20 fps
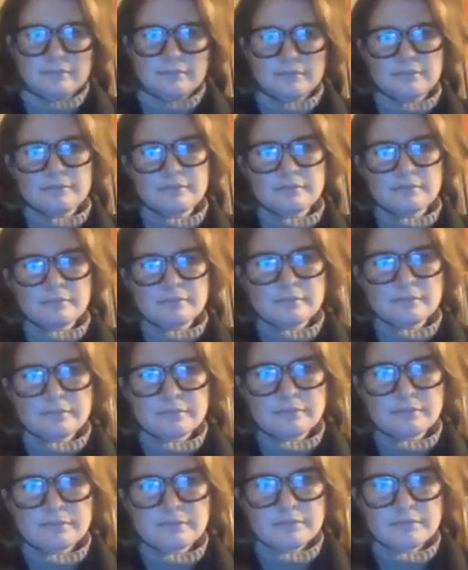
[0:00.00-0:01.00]

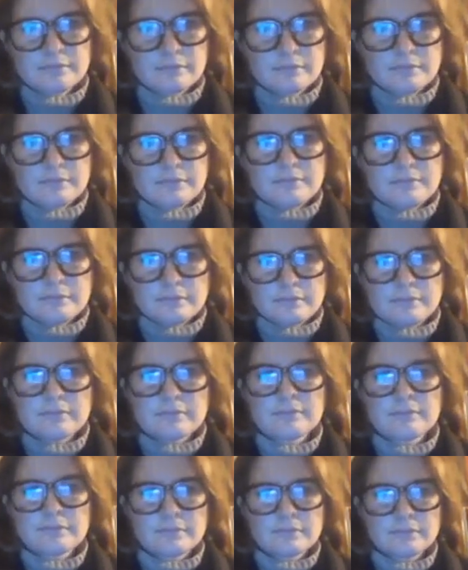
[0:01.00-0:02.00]

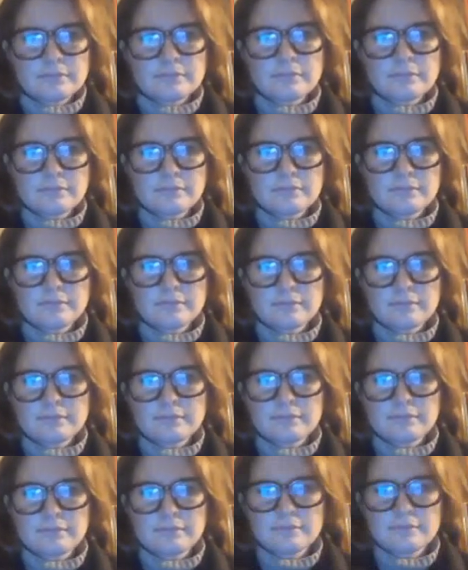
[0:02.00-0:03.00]

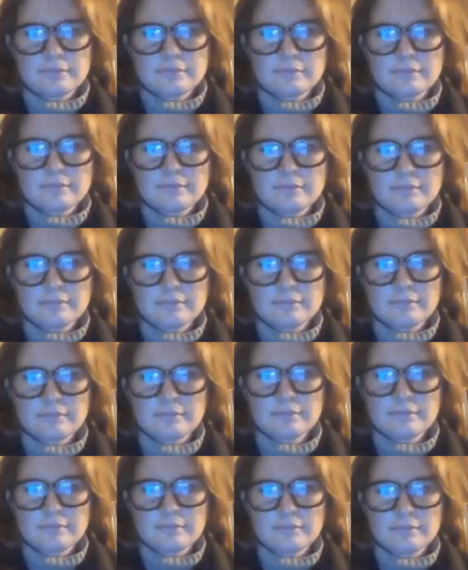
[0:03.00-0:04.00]

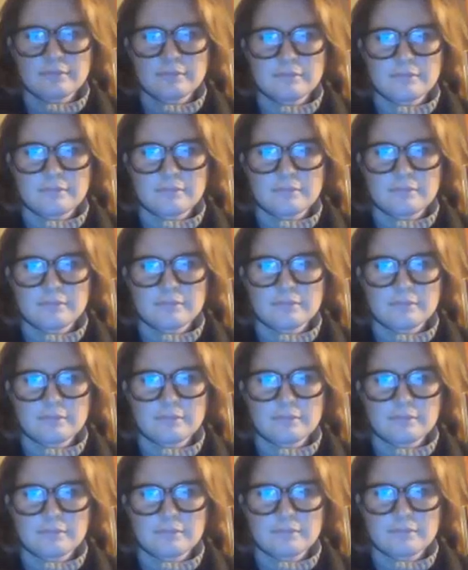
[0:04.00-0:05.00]

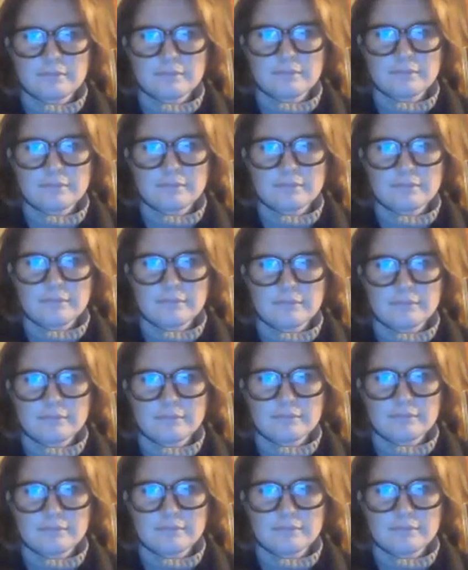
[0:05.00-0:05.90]
(not speaking)